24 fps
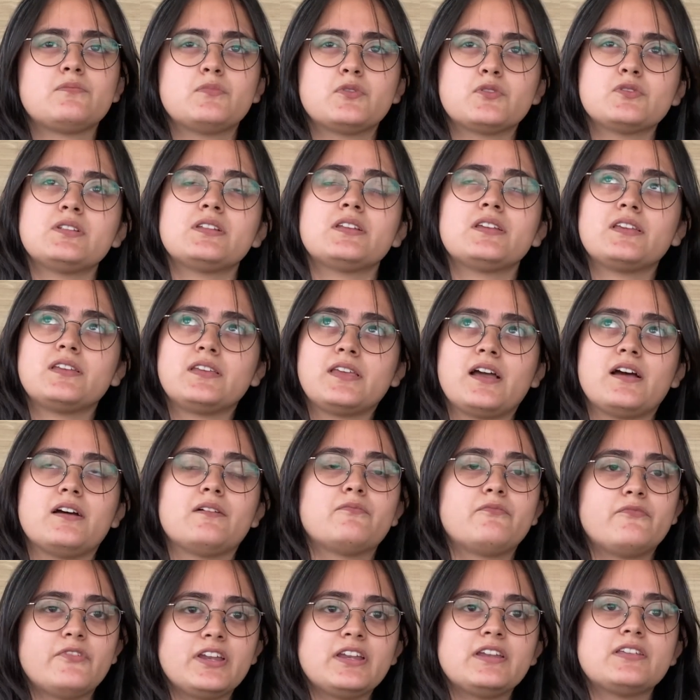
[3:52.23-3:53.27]
Mostly, yeah,
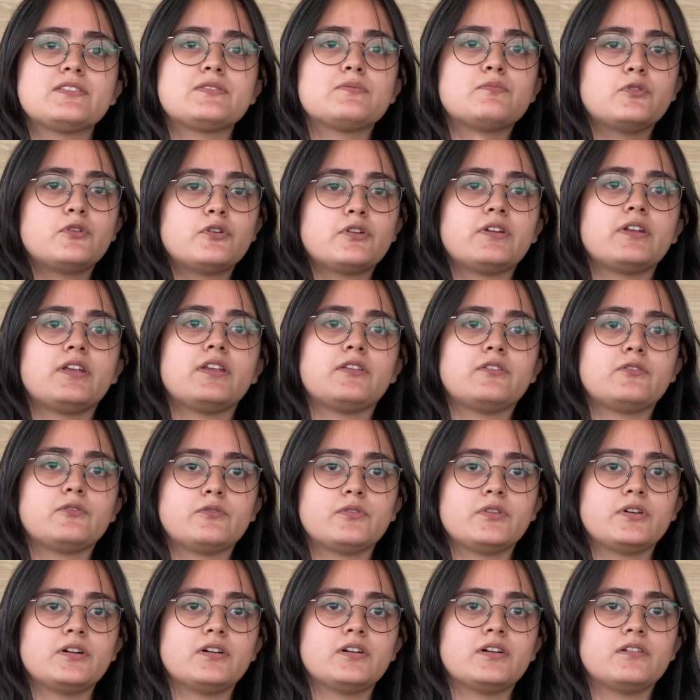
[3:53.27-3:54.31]
wind is more into
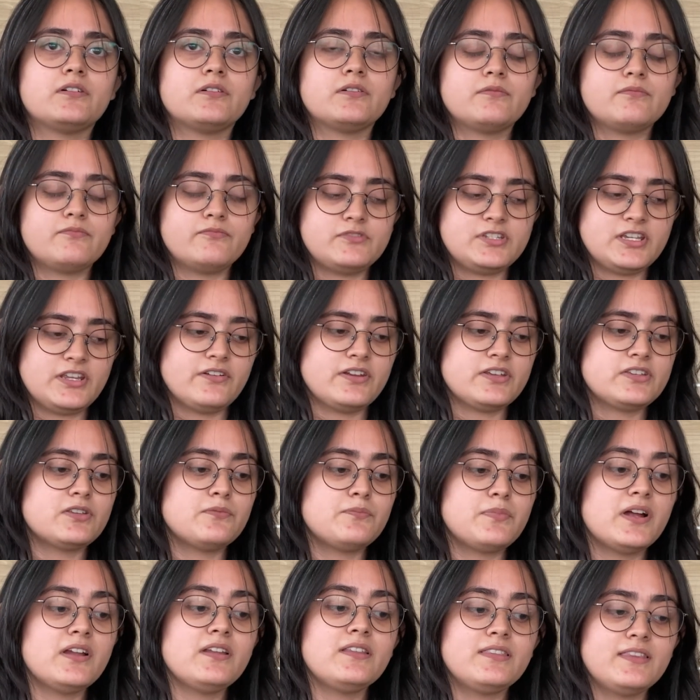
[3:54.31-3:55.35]
the generation
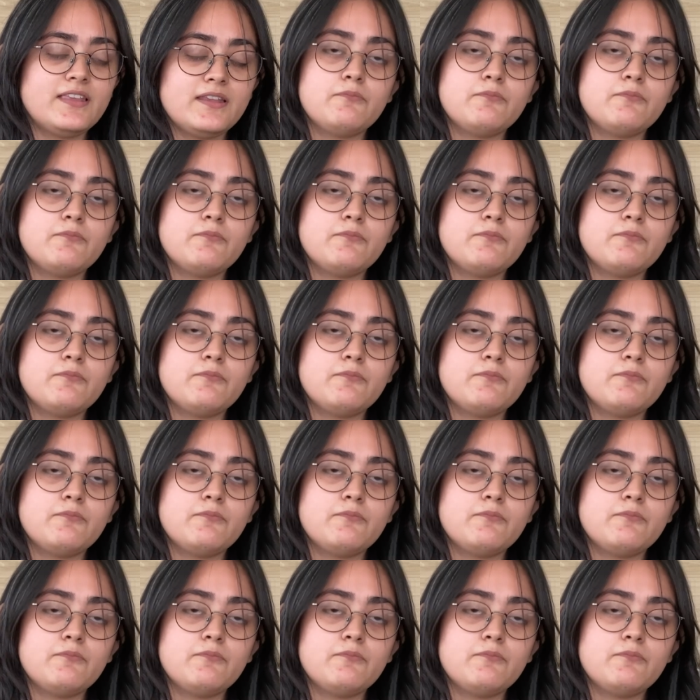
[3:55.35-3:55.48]
part.